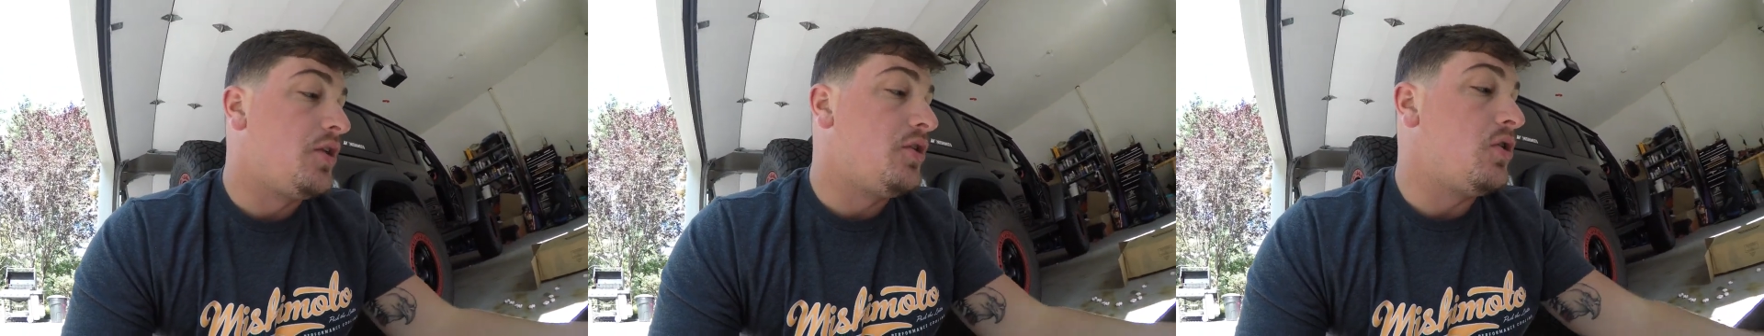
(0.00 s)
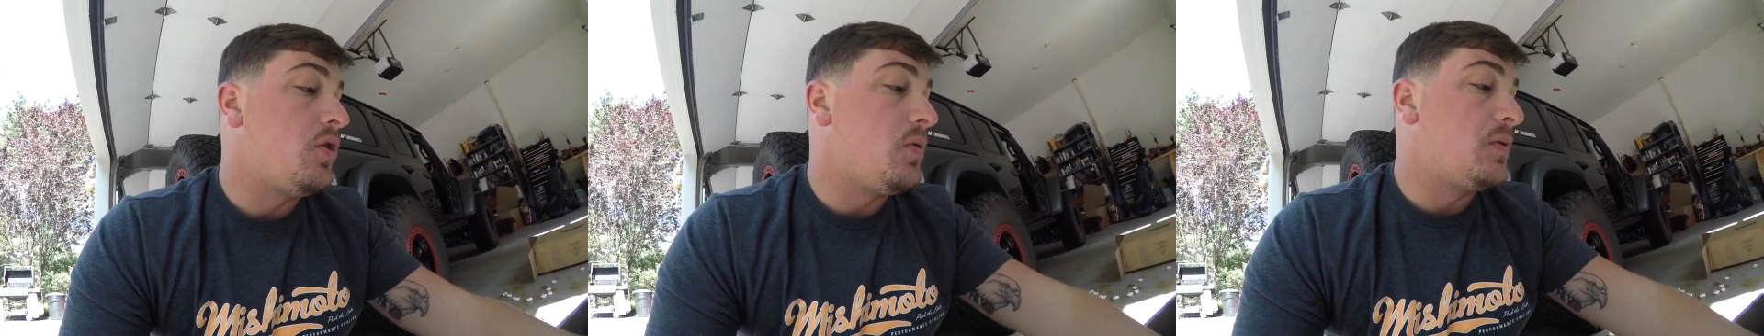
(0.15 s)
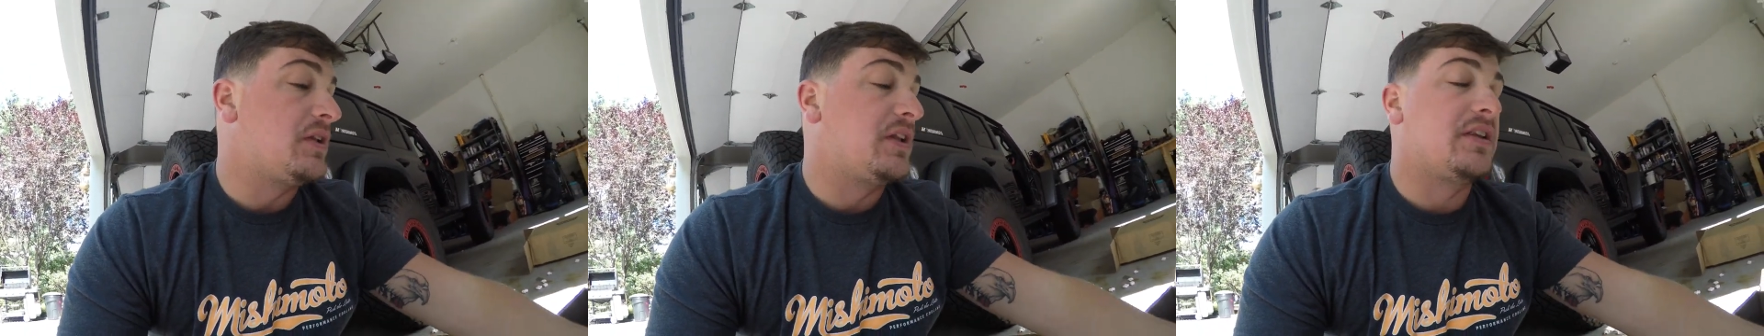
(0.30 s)

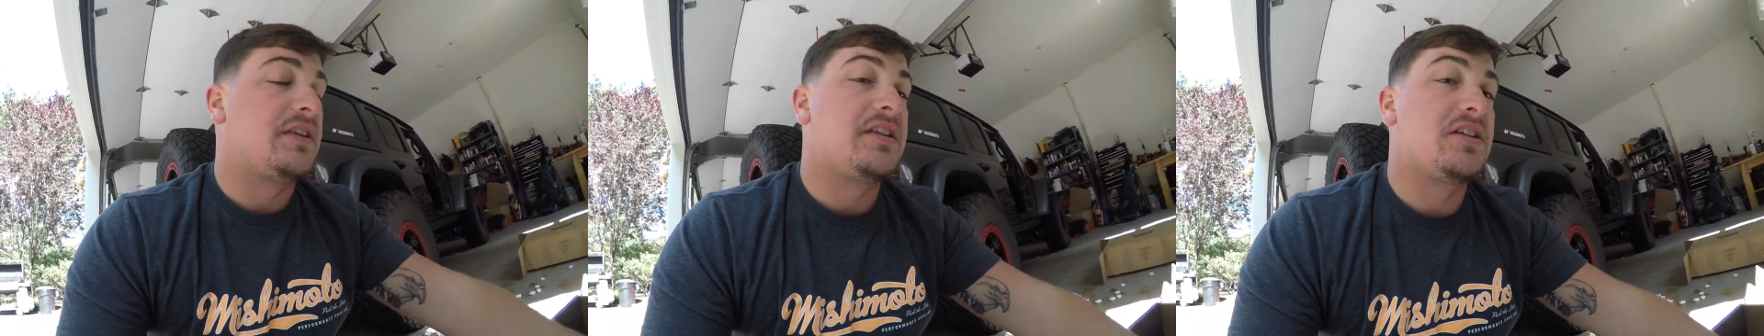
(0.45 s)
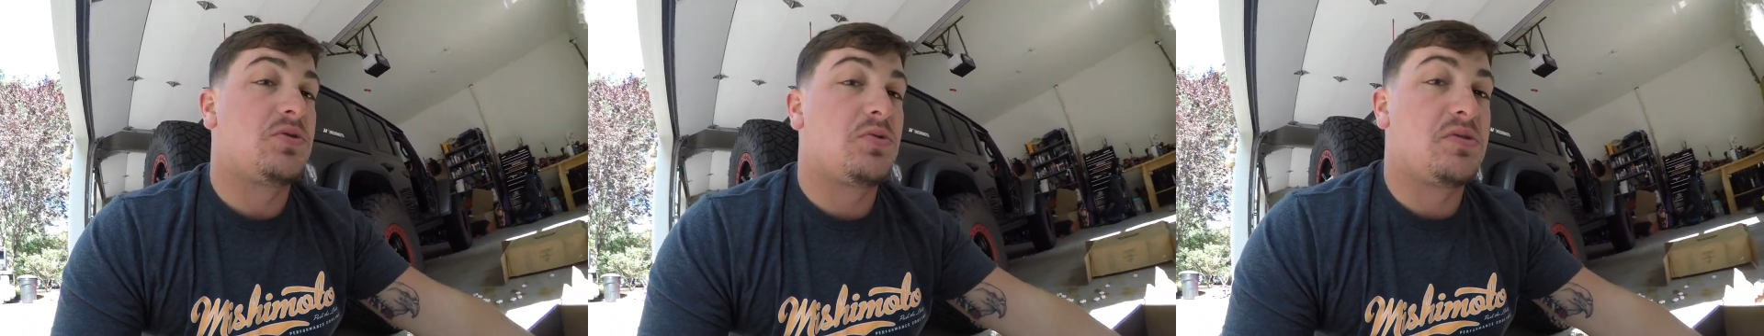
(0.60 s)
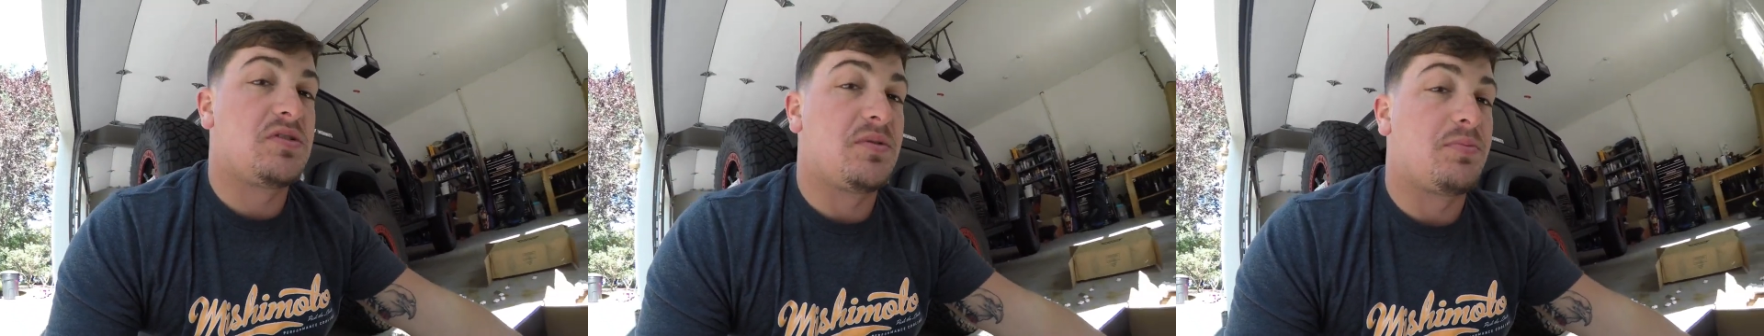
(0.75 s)
knowing that
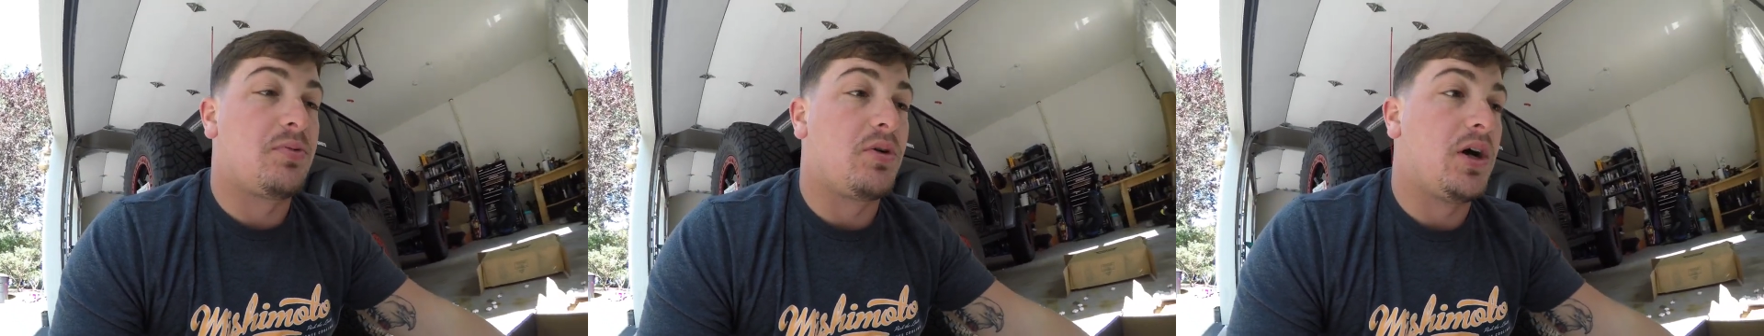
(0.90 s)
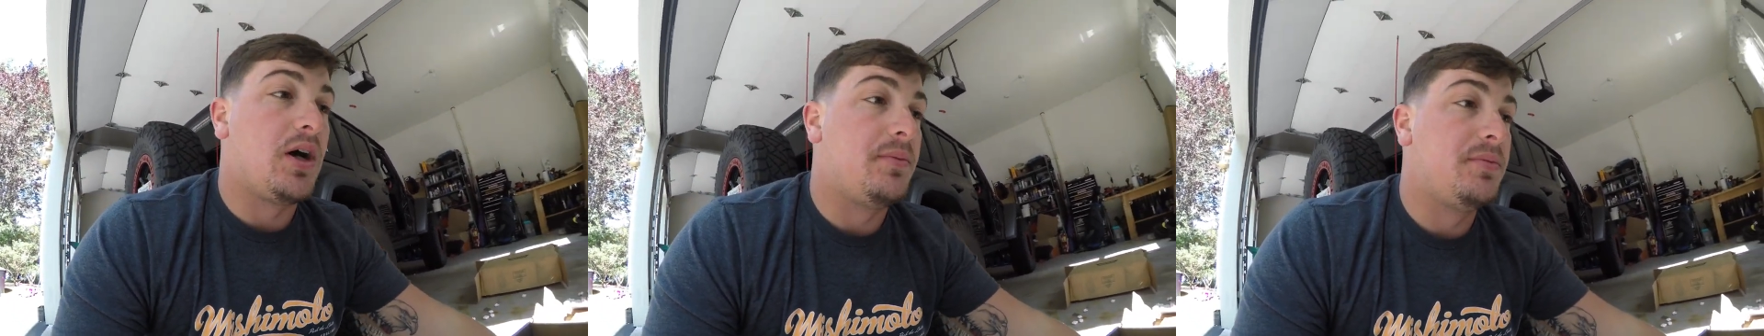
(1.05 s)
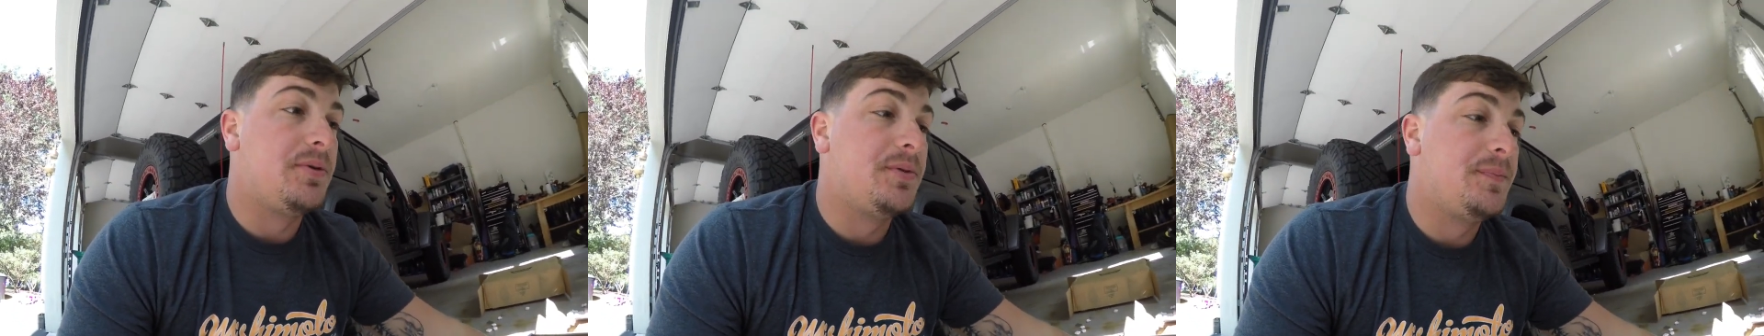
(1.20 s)
this was the
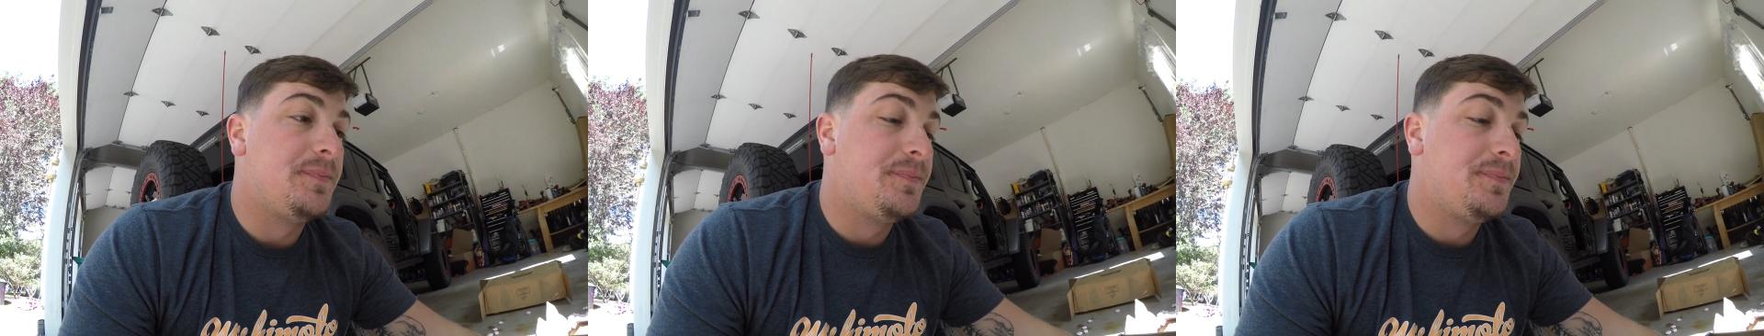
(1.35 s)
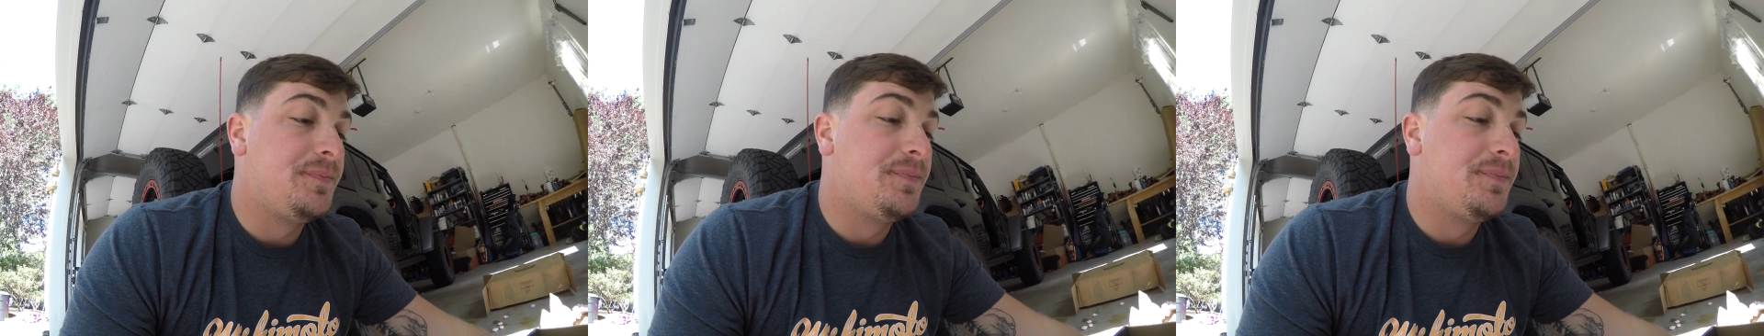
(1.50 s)
problem,